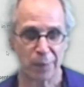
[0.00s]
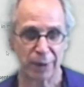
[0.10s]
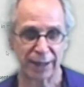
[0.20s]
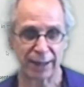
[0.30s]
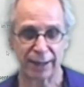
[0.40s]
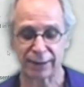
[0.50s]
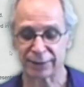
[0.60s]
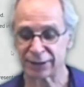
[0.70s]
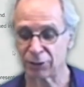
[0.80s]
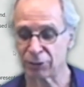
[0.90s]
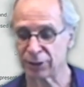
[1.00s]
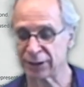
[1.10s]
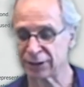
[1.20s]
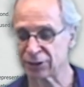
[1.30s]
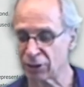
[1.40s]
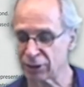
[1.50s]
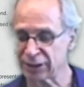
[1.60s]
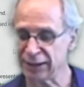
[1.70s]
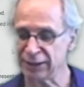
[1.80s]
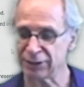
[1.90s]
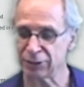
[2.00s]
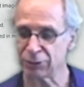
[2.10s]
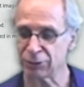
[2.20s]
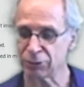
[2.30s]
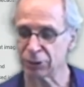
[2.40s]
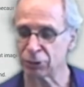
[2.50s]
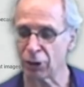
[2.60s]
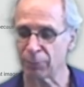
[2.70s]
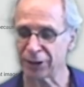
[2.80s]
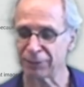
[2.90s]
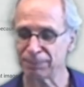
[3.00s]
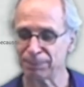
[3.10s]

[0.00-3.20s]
And so it's not easy to determine